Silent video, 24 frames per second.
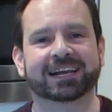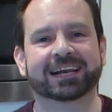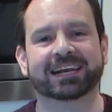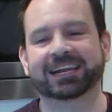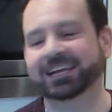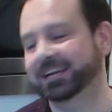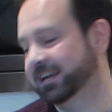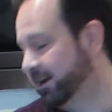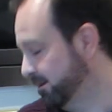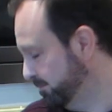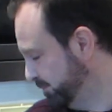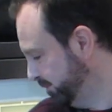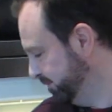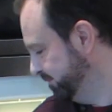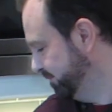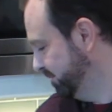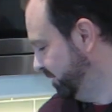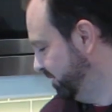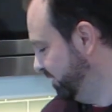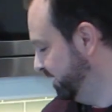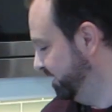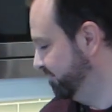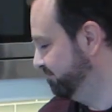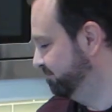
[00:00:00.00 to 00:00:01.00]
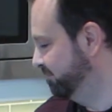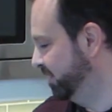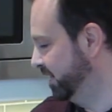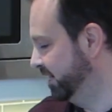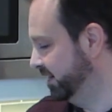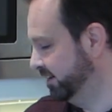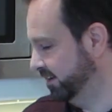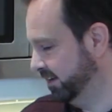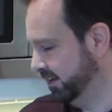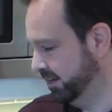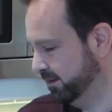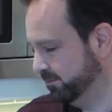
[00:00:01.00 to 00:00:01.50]
cleanup. I have
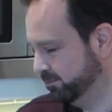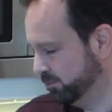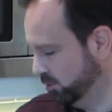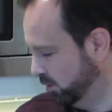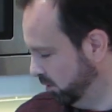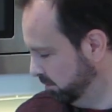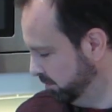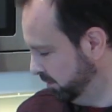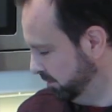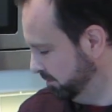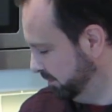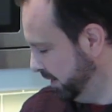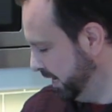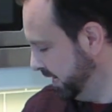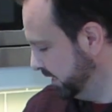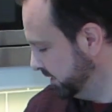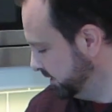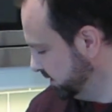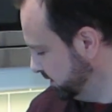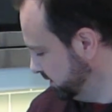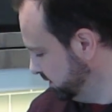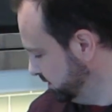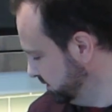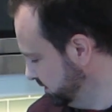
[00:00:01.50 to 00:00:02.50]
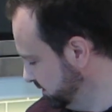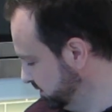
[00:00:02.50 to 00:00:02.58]
made a proper mess.